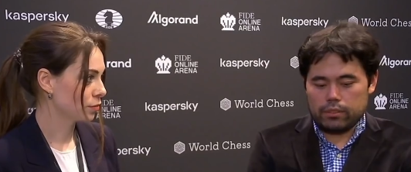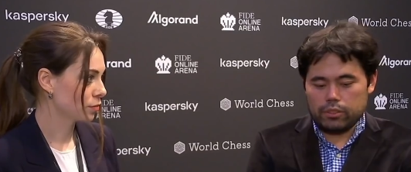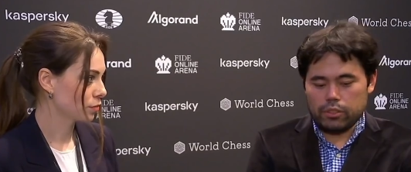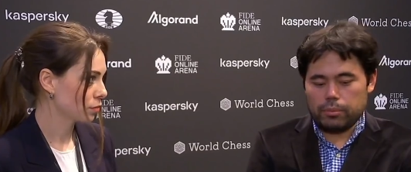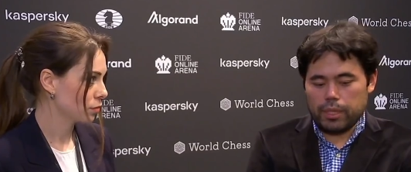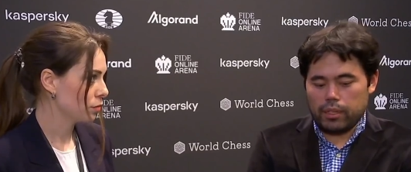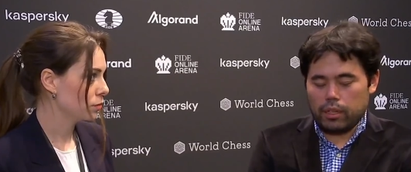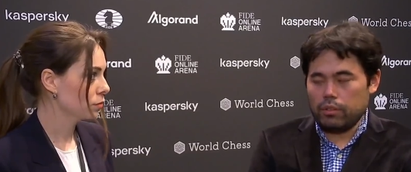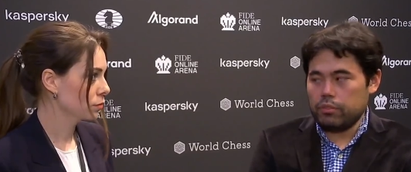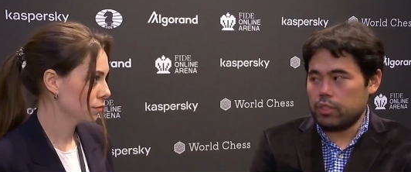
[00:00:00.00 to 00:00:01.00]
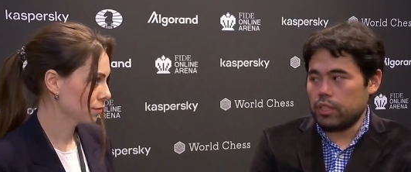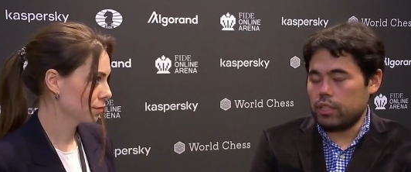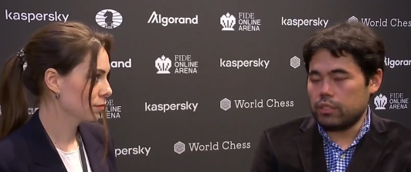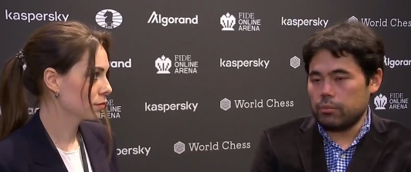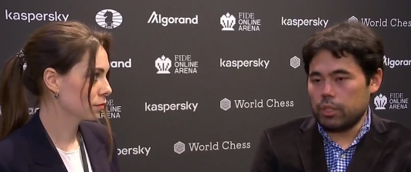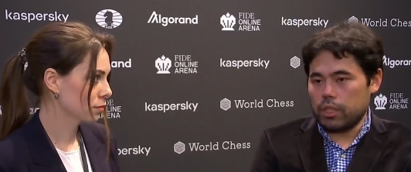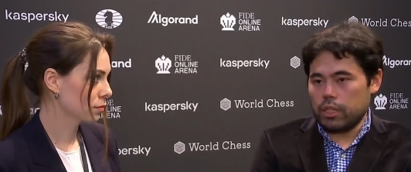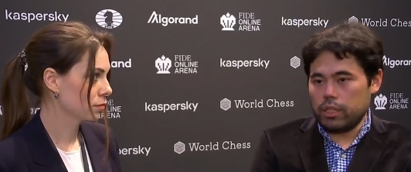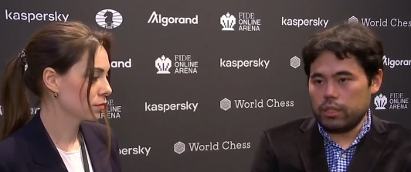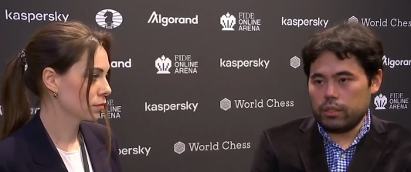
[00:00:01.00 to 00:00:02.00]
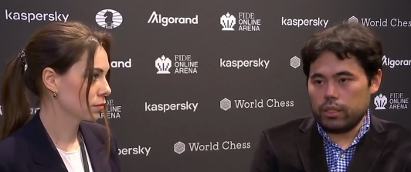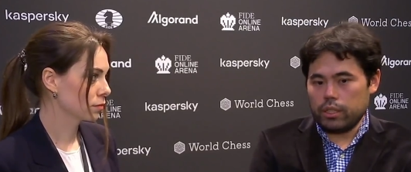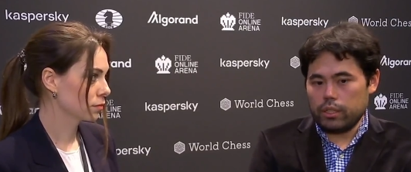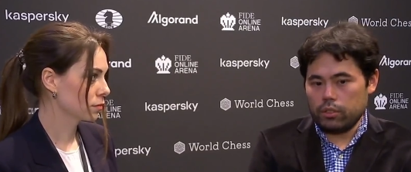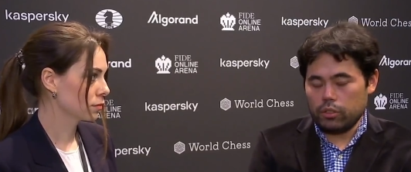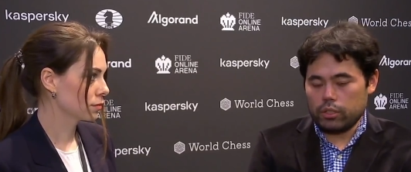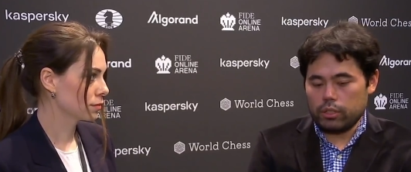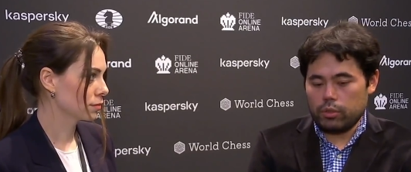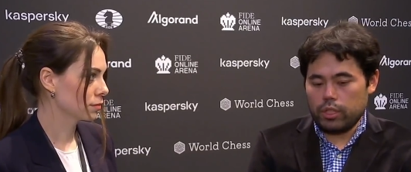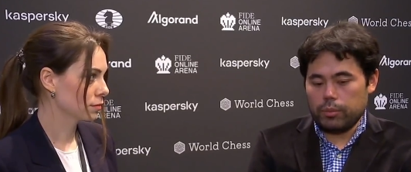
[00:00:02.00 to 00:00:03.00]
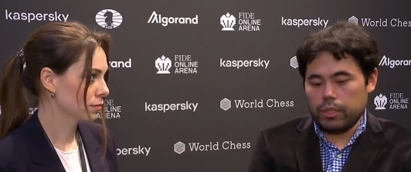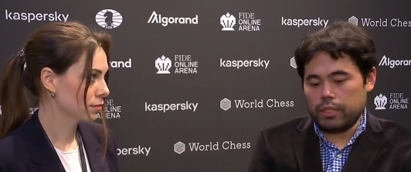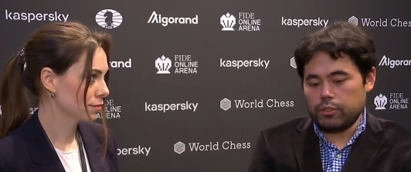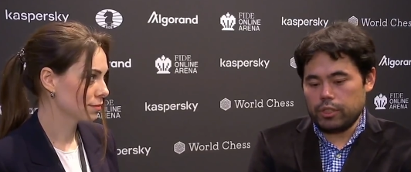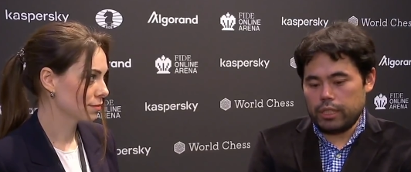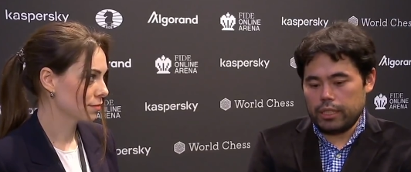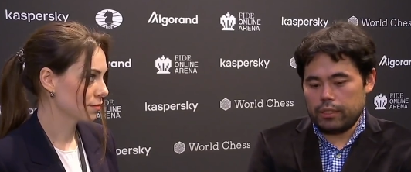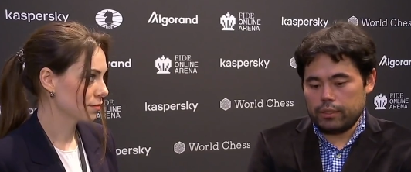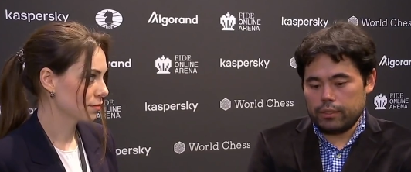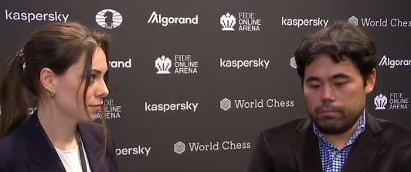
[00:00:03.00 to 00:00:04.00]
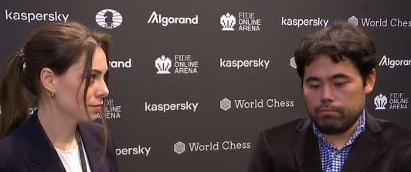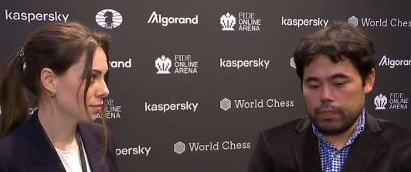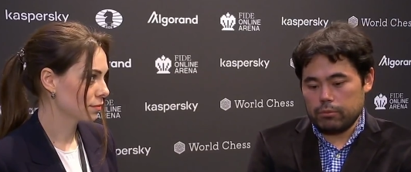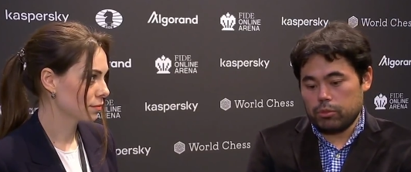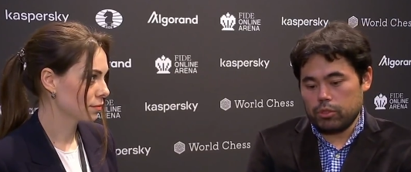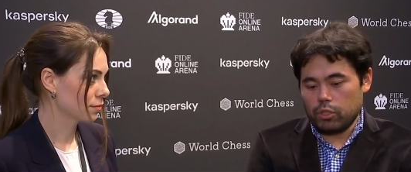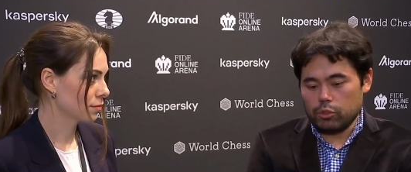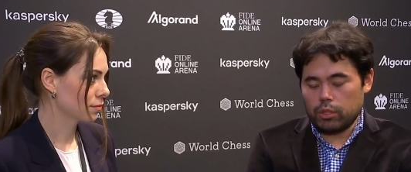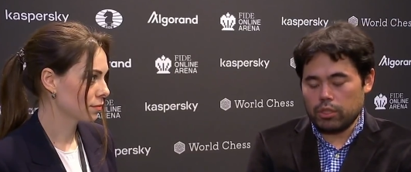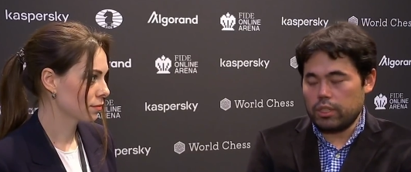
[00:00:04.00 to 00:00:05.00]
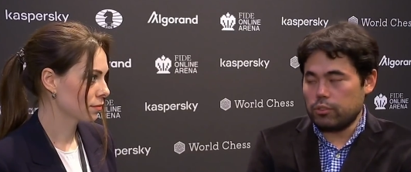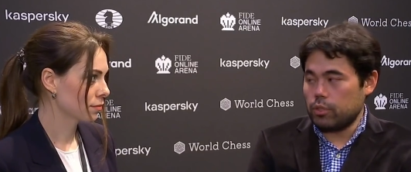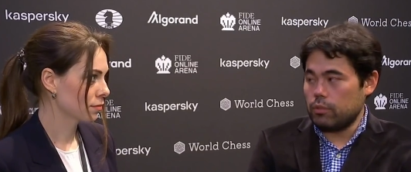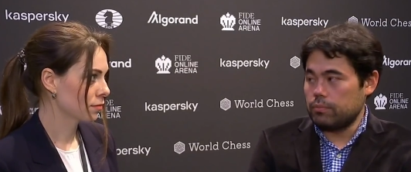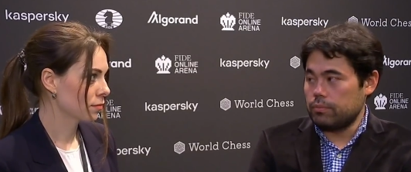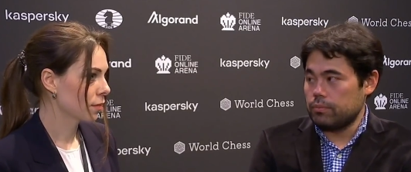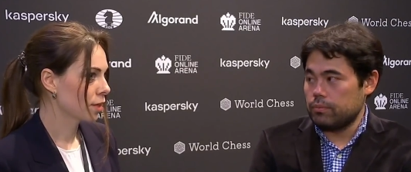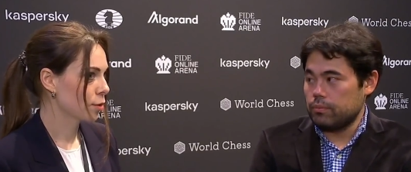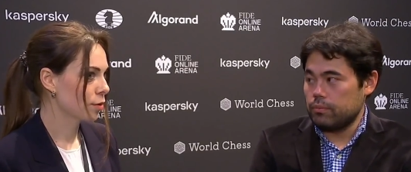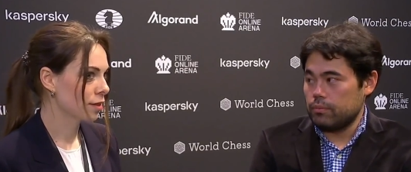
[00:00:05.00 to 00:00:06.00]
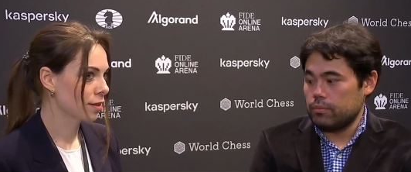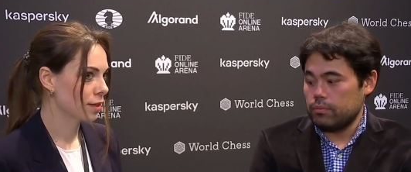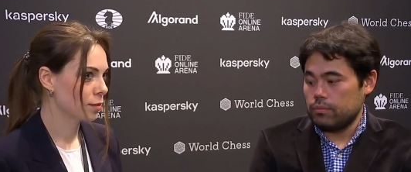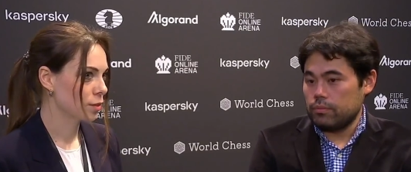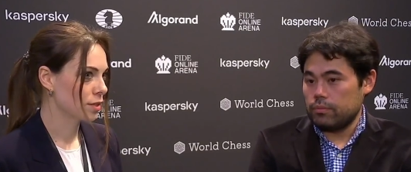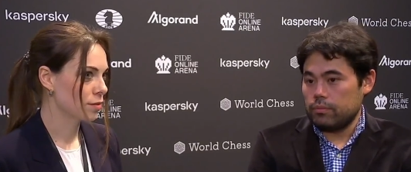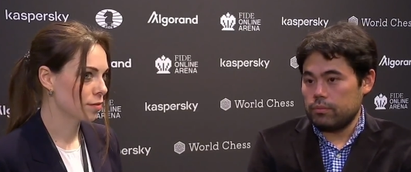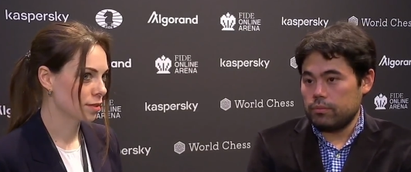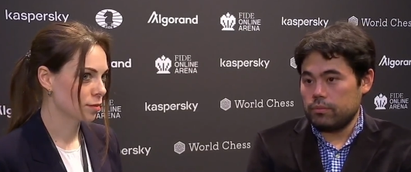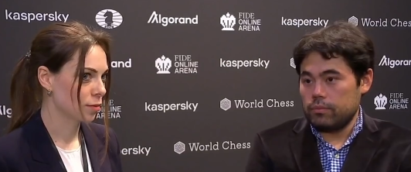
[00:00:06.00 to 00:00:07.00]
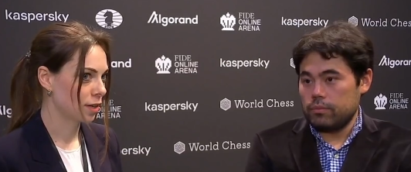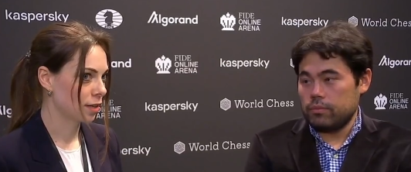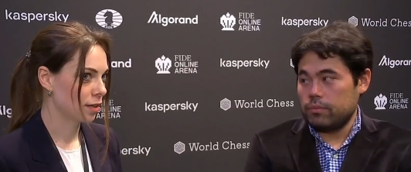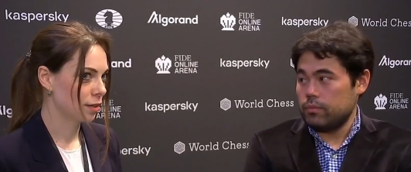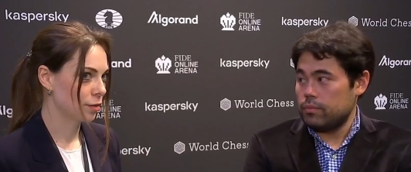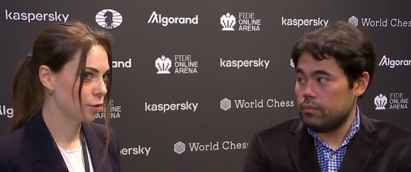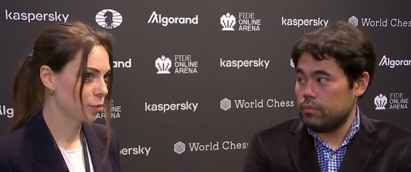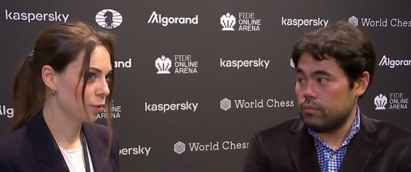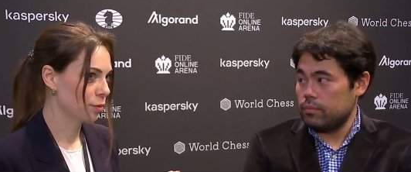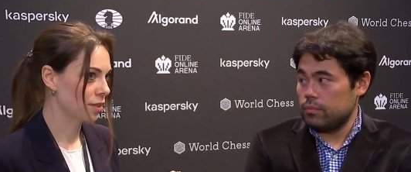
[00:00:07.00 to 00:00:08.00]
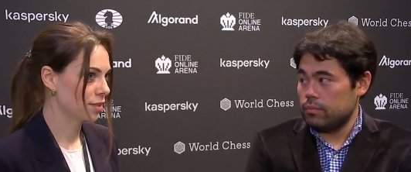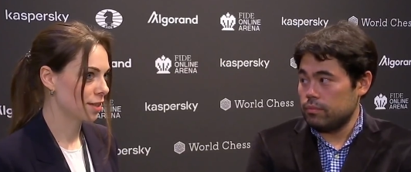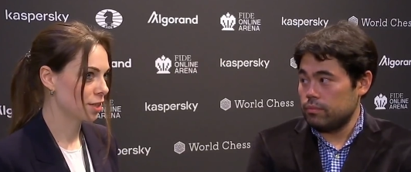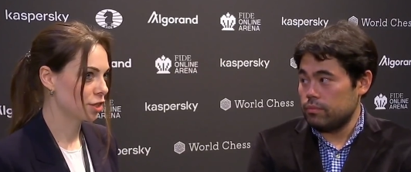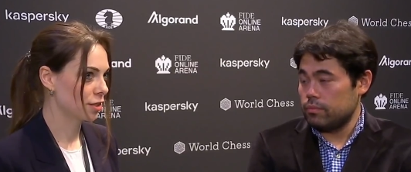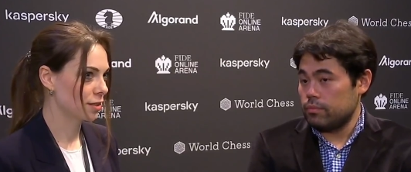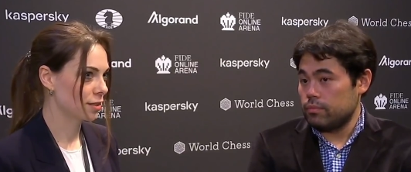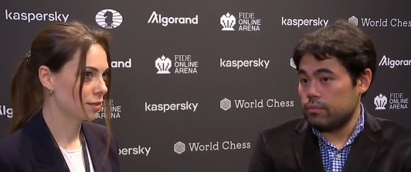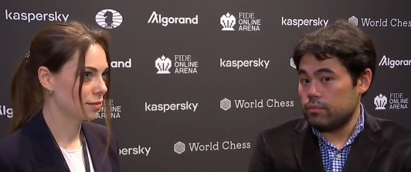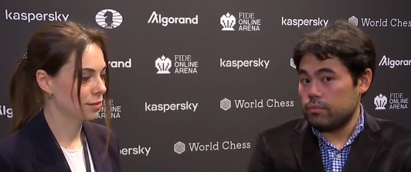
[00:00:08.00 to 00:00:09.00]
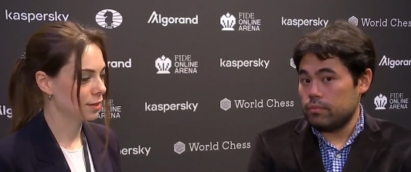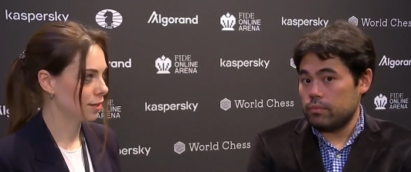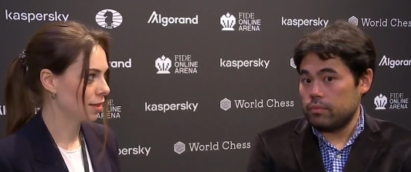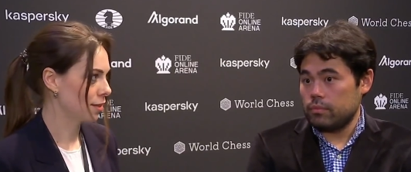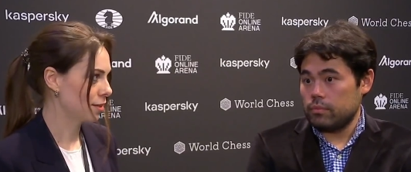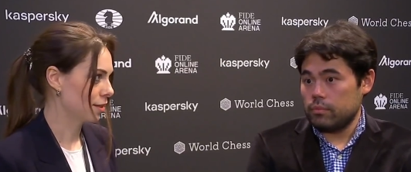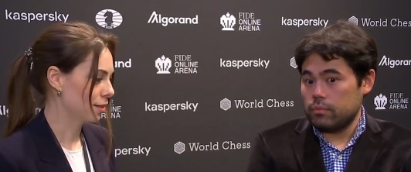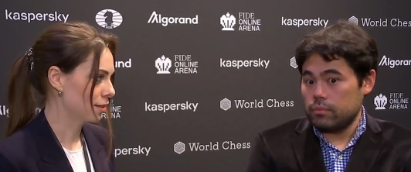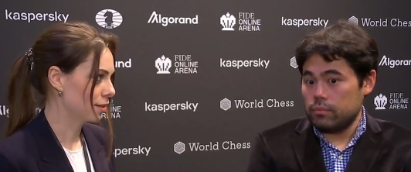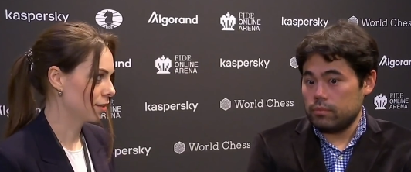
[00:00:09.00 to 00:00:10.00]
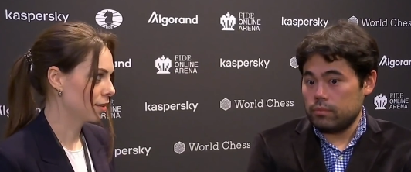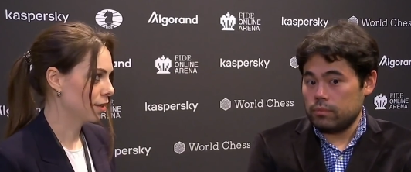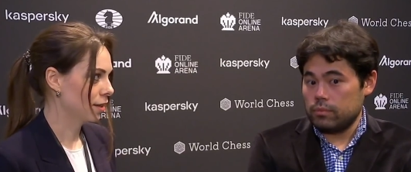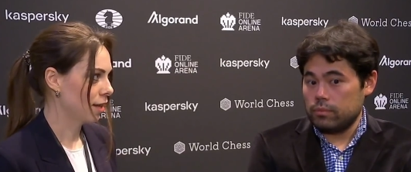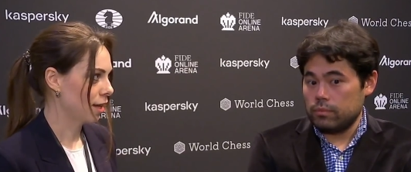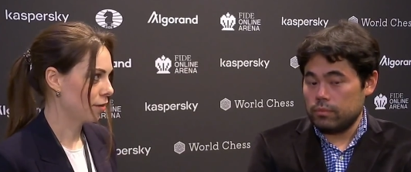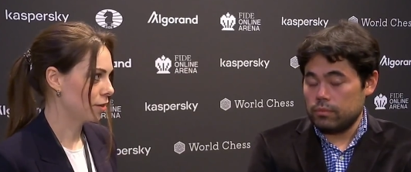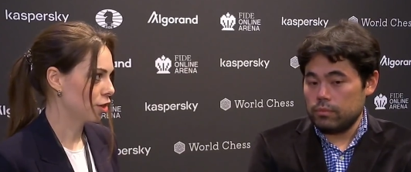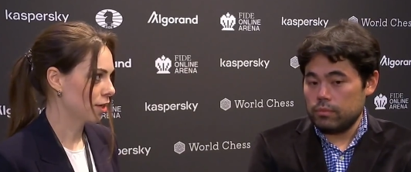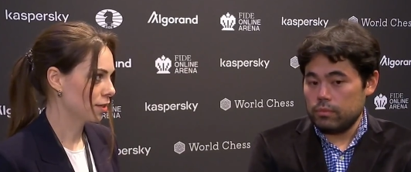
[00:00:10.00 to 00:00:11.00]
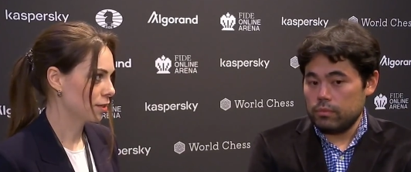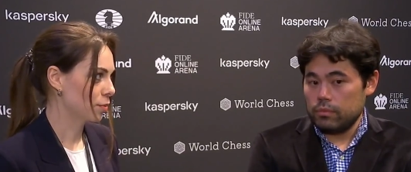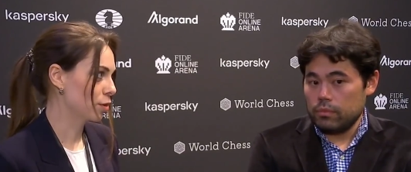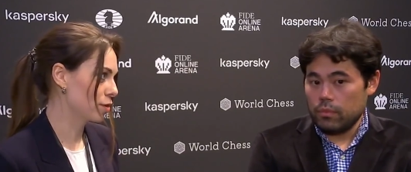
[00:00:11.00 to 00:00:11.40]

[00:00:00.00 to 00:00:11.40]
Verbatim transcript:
Speaker 1: clearly paid off as I got something that I that I had looked at quite a bit yesterday, and um, that's all's well that ends well.
Speaker 2: Do you think that was the reason why uh, your opponent Sasha did not uh, have his chance because